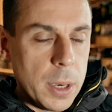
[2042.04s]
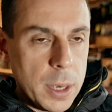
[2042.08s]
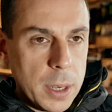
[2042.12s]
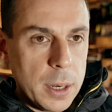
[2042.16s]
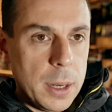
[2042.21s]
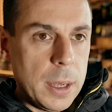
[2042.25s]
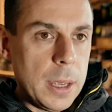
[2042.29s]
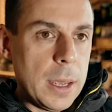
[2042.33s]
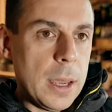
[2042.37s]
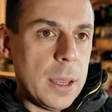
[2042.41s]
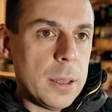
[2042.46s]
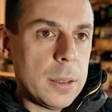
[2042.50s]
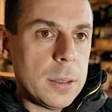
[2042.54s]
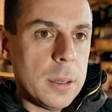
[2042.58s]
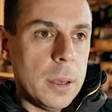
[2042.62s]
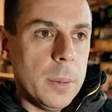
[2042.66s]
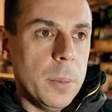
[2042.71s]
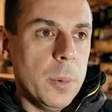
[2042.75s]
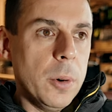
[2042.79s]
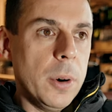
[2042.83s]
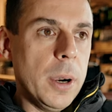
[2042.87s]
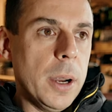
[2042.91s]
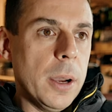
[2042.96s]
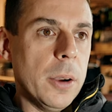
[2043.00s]
going to get
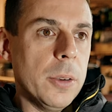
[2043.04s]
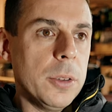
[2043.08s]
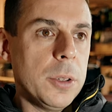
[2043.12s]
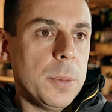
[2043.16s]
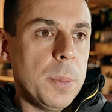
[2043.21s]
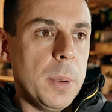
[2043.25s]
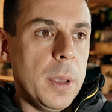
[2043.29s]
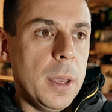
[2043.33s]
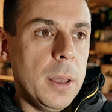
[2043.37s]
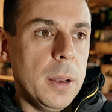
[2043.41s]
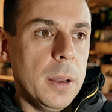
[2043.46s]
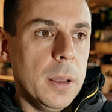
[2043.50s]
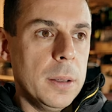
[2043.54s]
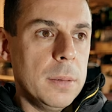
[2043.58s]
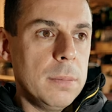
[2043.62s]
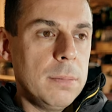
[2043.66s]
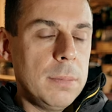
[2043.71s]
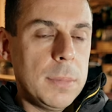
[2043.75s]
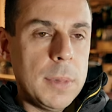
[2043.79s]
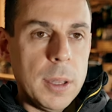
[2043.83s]
somewhere else, but in a